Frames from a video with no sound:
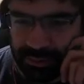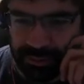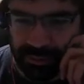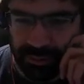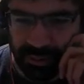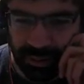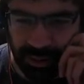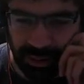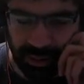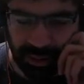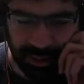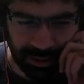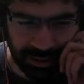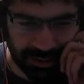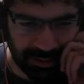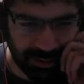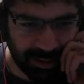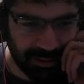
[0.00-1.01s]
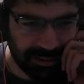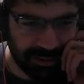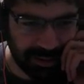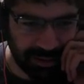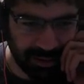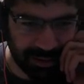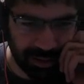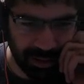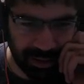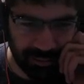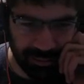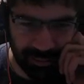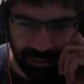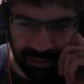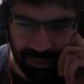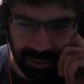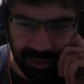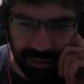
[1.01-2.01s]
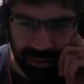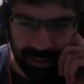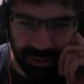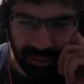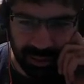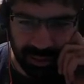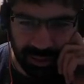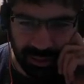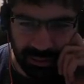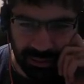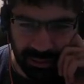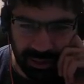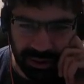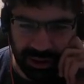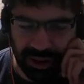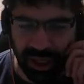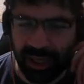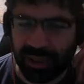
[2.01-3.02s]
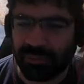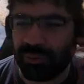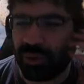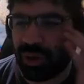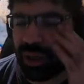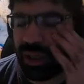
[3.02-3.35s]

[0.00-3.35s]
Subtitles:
Okay, sounds good. Yeah, we'll chat more.